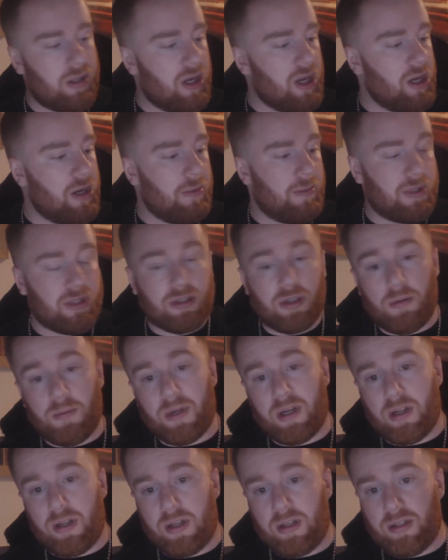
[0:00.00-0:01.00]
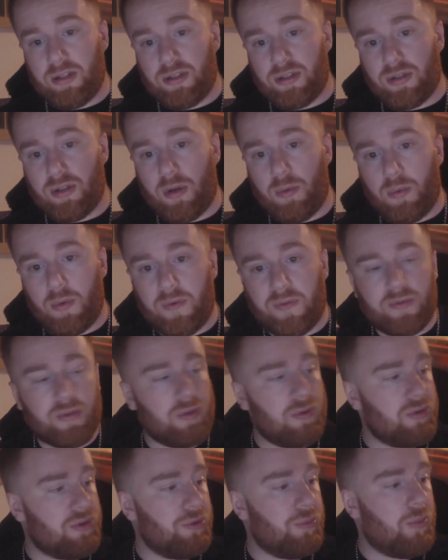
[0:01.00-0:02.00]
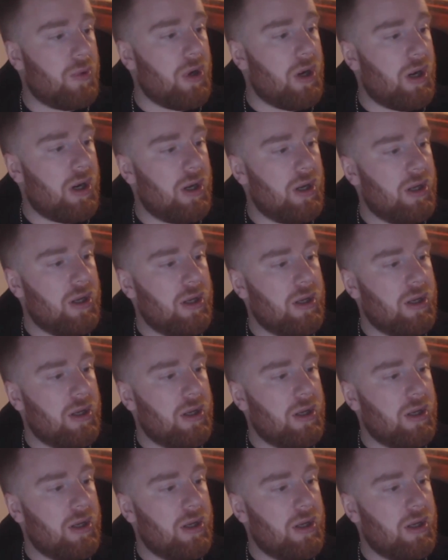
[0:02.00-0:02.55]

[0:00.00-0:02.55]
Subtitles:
It's coming out on the Snow Wolf 200 watt,